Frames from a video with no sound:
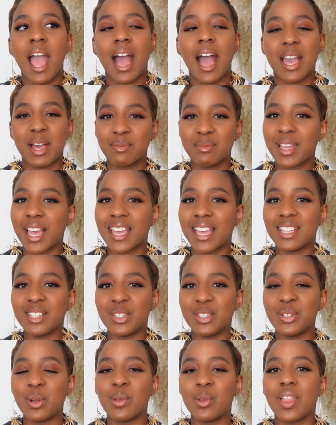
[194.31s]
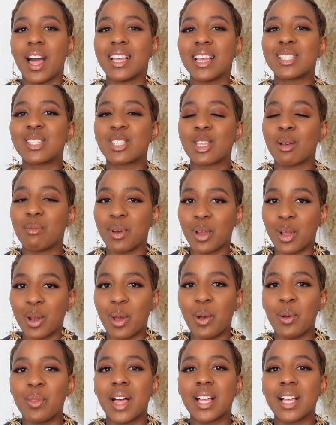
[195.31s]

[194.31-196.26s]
I am getting, you know, that summer glow,